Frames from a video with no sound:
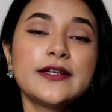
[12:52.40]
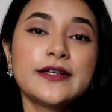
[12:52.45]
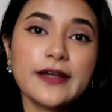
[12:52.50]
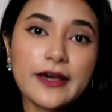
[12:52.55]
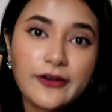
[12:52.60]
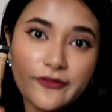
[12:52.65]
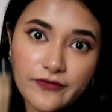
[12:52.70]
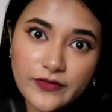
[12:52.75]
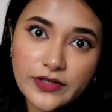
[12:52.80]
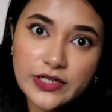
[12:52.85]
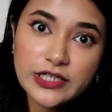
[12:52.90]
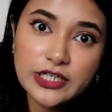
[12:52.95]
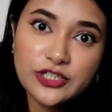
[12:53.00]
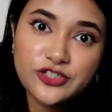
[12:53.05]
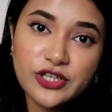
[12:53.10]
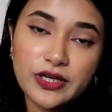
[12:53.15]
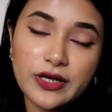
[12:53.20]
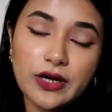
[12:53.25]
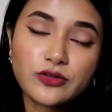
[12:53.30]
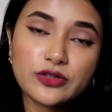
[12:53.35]
definitely
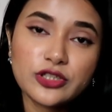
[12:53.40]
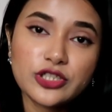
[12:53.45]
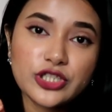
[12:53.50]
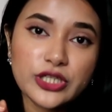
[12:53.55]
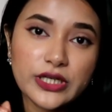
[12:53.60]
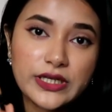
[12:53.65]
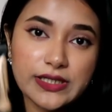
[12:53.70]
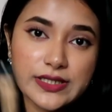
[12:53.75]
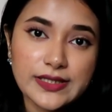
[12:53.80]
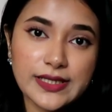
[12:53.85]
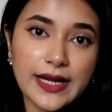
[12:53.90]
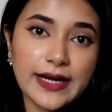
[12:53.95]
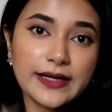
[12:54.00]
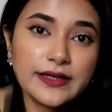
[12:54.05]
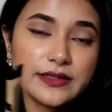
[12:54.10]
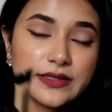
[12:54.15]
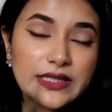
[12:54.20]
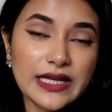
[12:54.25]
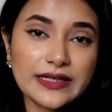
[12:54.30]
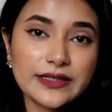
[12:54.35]
check out the shade
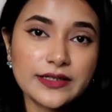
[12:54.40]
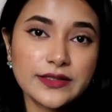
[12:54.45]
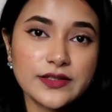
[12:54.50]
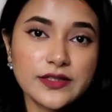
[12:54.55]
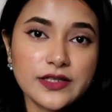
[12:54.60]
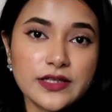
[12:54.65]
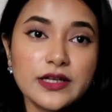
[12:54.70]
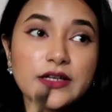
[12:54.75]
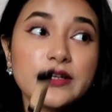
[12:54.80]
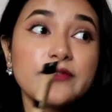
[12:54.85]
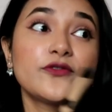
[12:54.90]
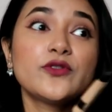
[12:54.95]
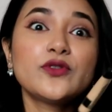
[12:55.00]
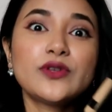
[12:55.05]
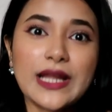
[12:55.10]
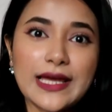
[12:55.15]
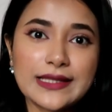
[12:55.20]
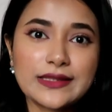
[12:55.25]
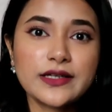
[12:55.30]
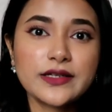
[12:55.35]
Sand in that concealer. If you
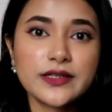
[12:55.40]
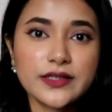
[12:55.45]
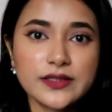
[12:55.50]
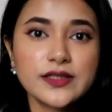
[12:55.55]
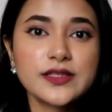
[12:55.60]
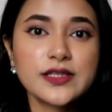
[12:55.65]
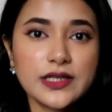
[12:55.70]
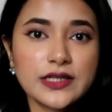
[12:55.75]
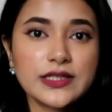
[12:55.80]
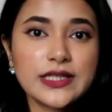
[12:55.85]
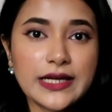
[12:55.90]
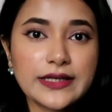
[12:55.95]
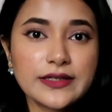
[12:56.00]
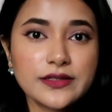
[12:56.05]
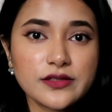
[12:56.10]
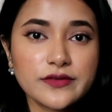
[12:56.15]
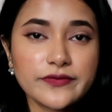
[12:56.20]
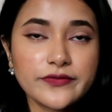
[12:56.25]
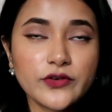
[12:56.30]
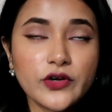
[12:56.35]
like that concealer, that
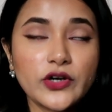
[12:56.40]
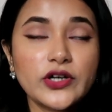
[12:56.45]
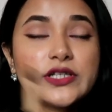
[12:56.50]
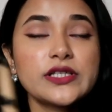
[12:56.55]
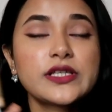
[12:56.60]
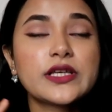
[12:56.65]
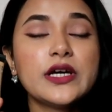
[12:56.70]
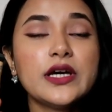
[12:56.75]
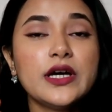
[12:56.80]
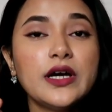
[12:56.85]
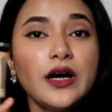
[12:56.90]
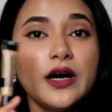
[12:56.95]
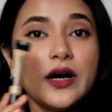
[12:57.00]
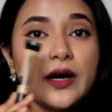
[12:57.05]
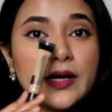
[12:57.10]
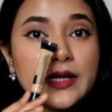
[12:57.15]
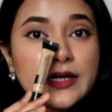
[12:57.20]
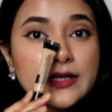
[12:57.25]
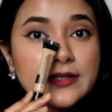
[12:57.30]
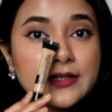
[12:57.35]
is, of course.
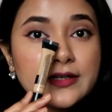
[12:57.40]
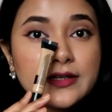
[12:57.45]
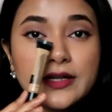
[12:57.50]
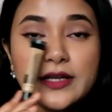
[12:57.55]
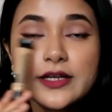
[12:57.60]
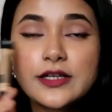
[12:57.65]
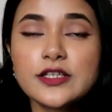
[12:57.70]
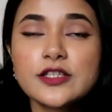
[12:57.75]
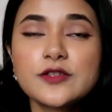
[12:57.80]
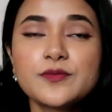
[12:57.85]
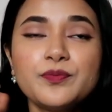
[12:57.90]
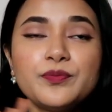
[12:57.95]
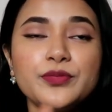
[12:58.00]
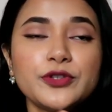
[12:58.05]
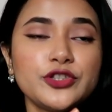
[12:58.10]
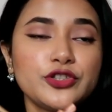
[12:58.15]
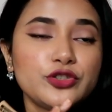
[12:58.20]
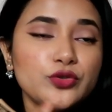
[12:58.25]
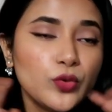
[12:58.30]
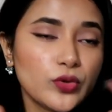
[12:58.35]
It is
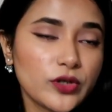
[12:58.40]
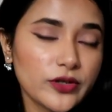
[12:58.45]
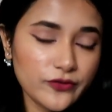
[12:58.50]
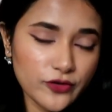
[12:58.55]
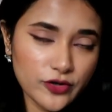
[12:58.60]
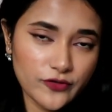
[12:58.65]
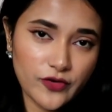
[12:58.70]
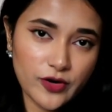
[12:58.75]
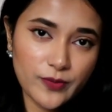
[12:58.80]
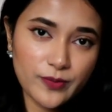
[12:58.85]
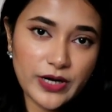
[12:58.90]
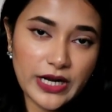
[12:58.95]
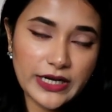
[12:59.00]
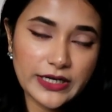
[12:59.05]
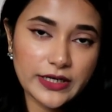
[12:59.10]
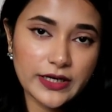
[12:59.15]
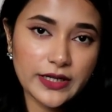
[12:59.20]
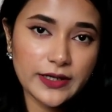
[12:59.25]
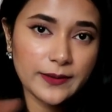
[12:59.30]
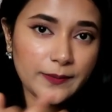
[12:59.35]
beautiful for
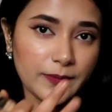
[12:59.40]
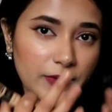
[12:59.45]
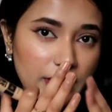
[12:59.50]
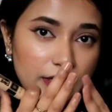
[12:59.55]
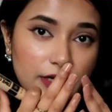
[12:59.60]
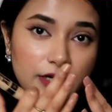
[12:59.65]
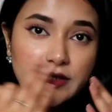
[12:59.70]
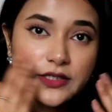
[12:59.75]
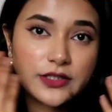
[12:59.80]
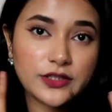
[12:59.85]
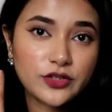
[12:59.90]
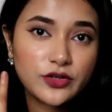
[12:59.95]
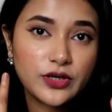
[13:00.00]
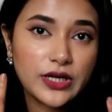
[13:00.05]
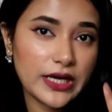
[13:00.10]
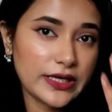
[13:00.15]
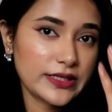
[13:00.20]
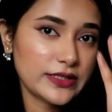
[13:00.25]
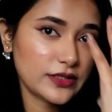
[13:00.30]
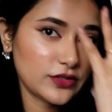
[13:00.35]
brightening underneath your
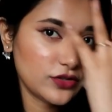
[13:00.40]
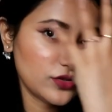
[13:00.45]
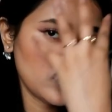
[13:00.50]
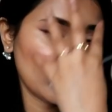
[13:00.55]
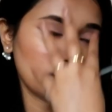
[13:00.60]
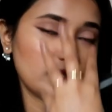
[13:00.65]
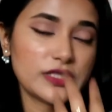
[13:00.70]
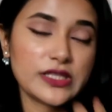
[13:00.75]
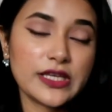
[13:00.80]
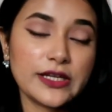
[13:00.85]
eyes and on the